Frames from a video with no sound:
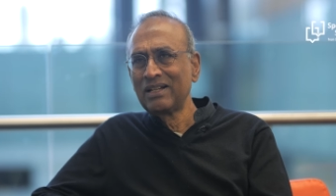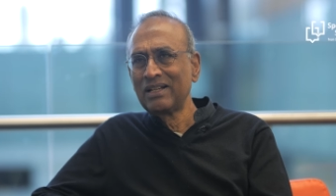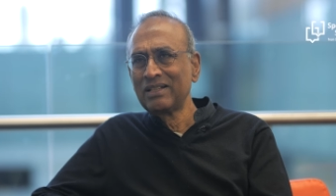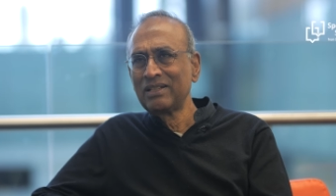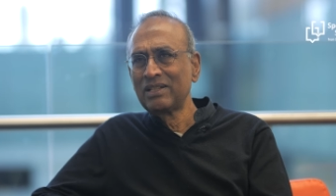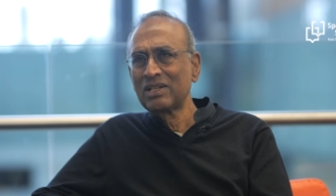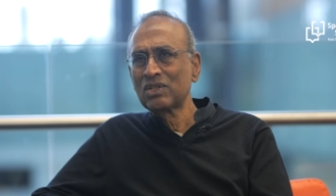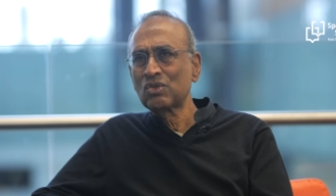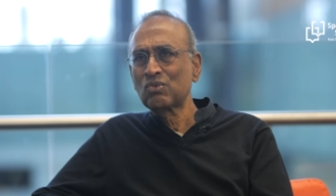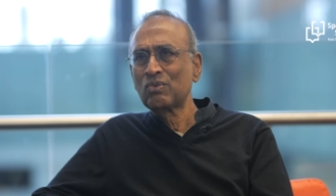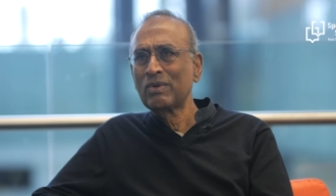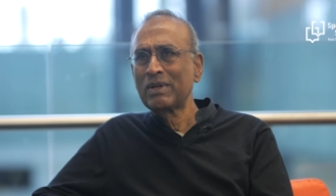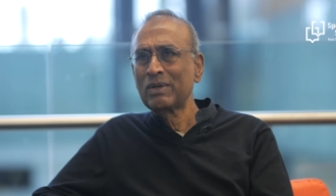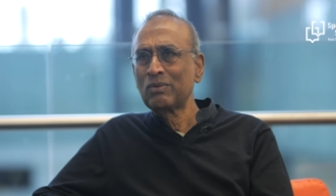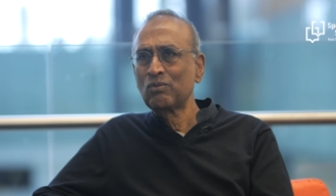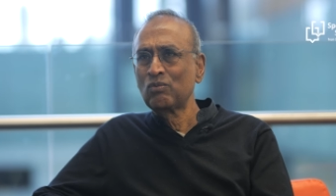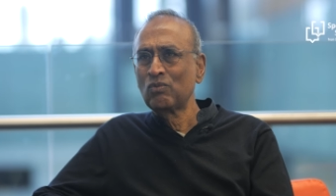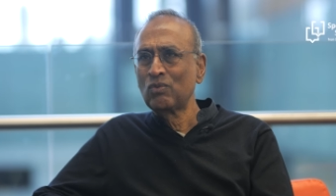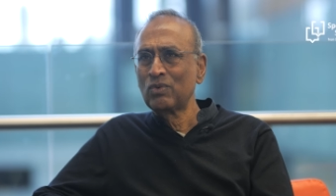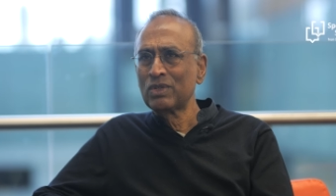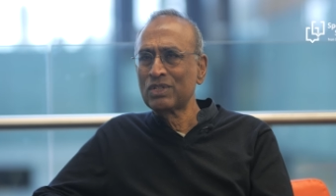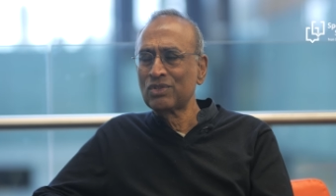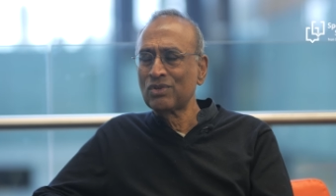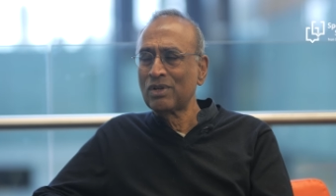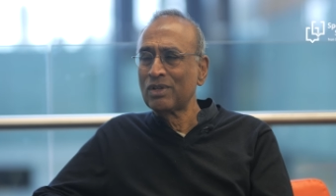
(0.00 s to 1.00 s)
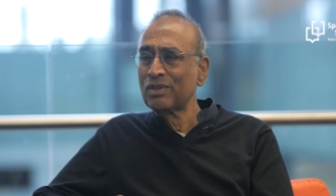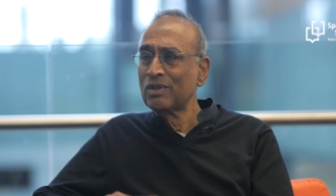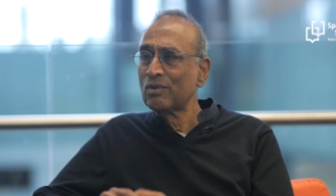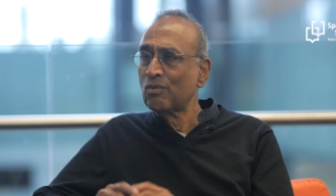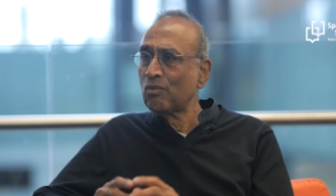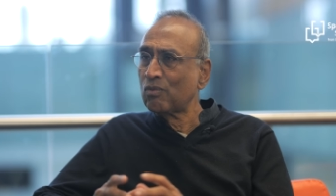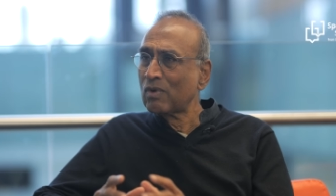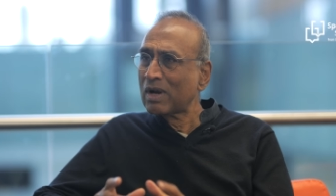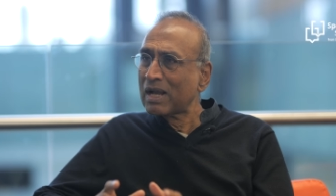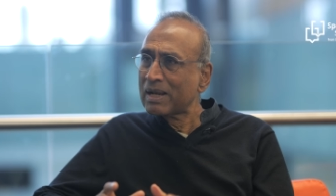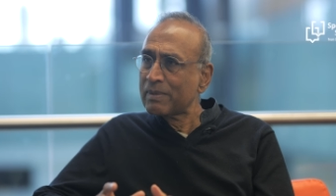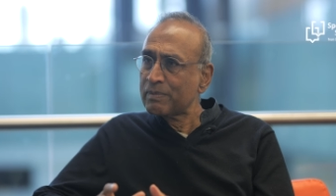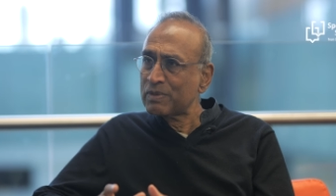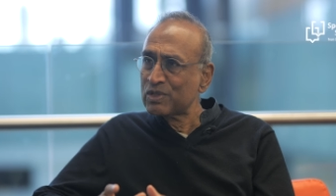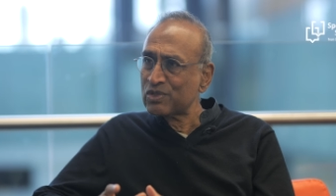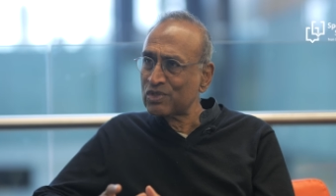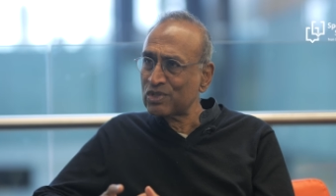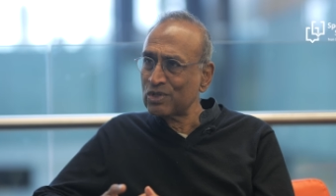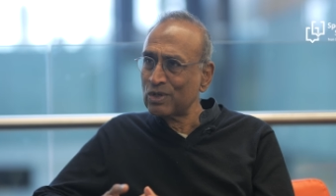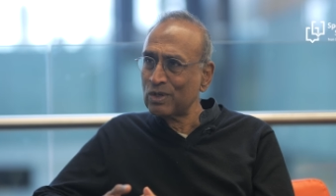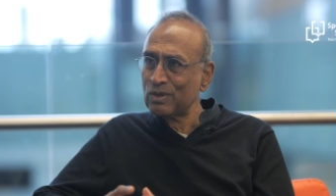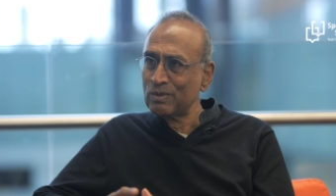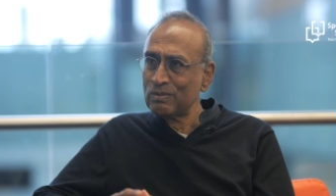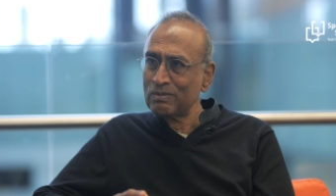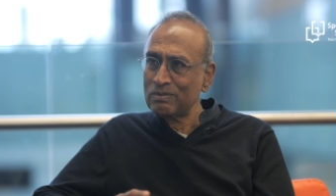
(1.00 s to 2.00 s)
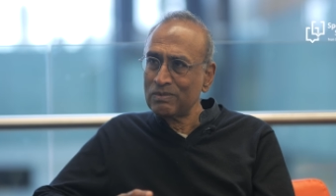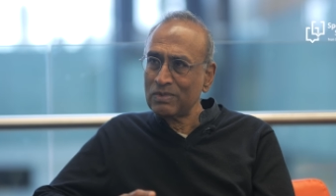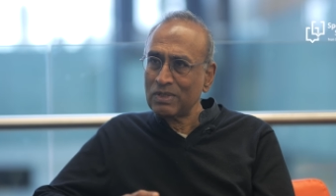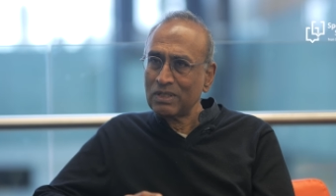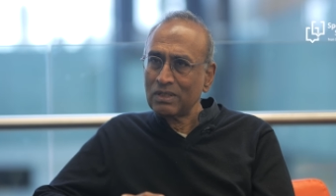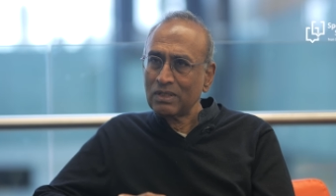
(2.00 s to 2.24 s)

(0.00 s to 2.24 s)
and this one was on the ribosome